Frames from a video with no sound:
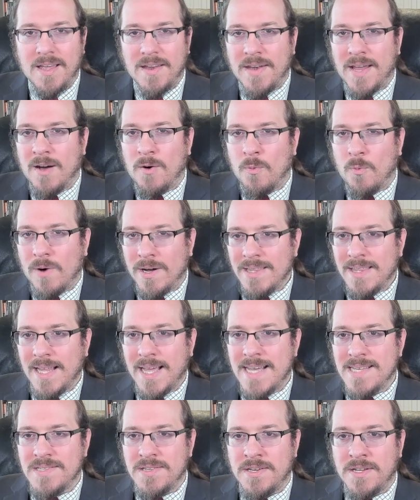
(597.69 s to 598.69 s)
Now, one
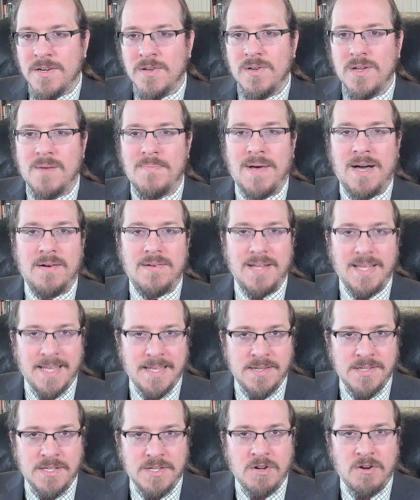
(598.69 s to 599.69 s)
last note about
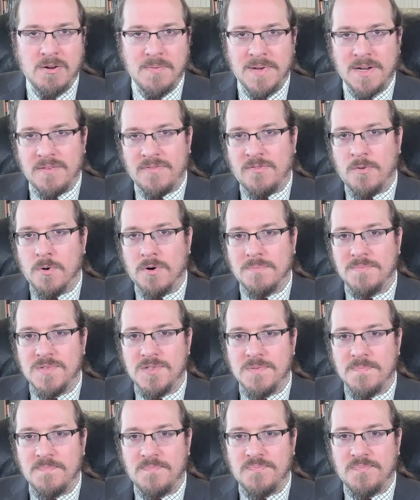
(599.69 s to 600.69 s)
indeterminate forms.